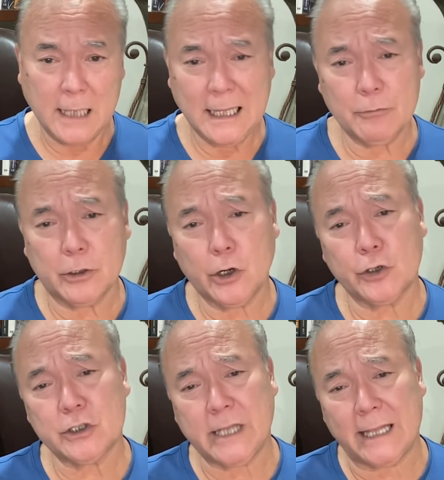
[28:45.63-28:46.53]
they
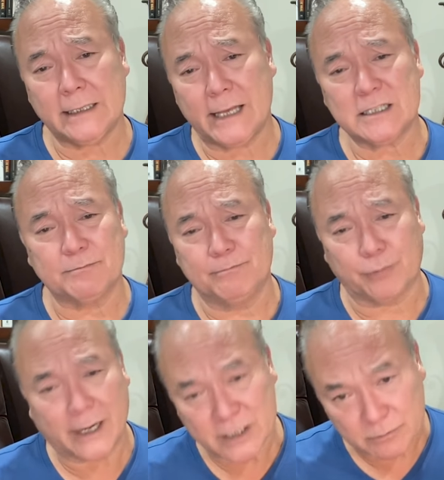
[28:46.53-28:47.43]
regurgitate less
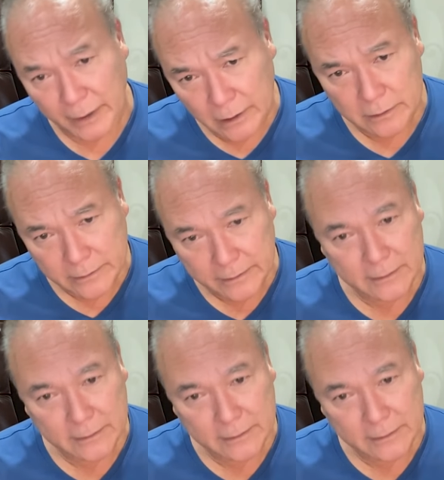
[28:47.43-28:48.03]
breast milk,